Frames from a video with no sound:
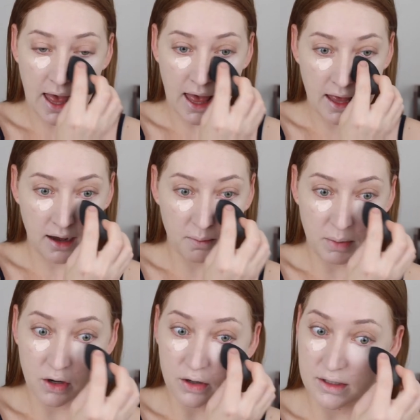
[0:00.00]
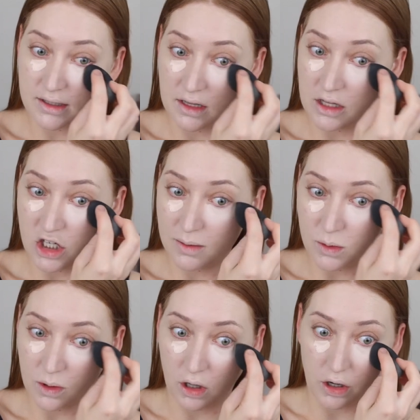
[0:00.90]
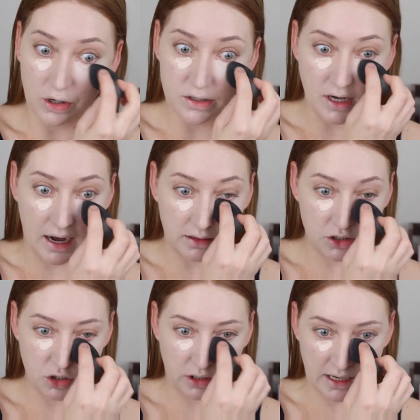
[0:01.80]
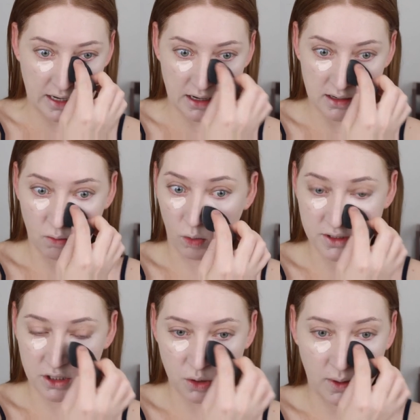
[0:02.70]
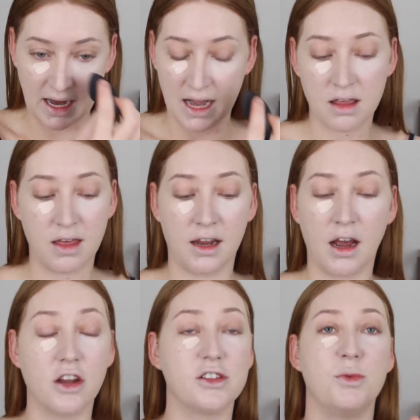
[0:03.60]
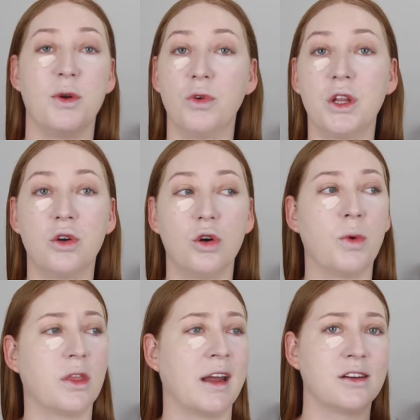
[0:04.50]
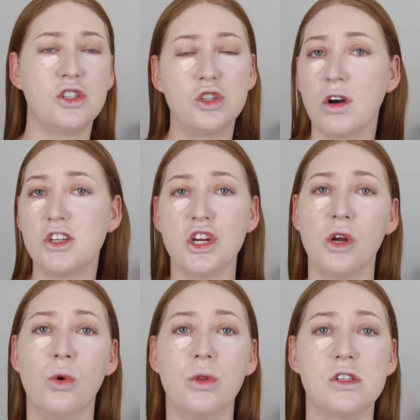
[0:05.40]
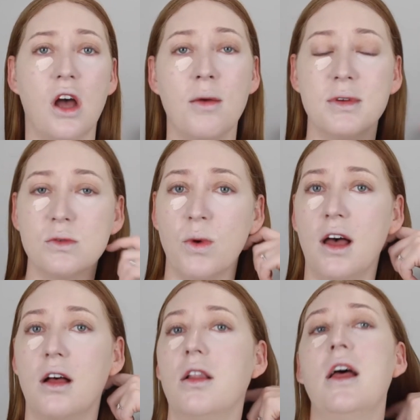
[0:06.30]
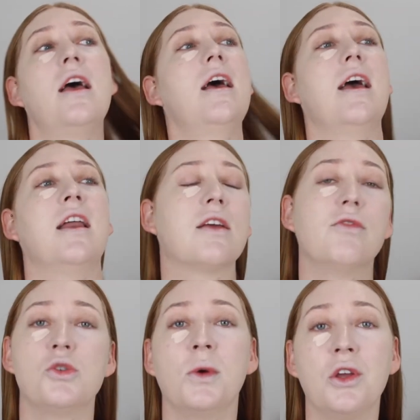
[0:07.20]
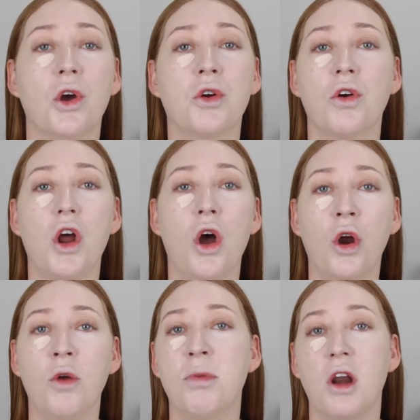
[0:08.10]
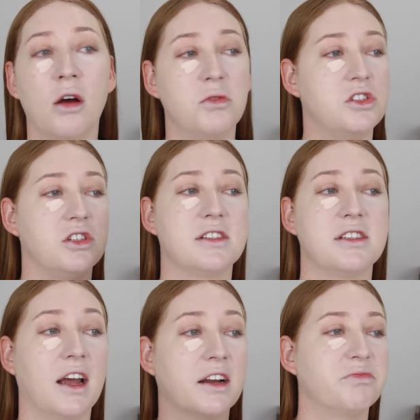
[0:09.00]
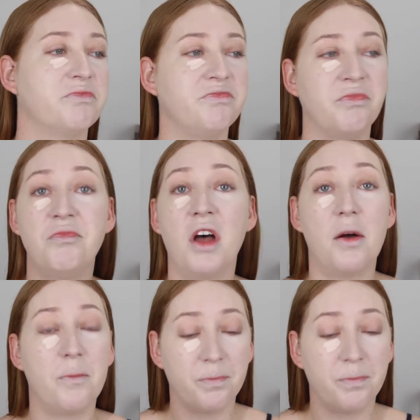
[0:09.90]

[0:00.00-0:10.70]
And because the gyms were closed, I literally wasn't doing anything. I used to be really good with like stretching all the time as well, and even doing yoga at home, but I was just like, nah,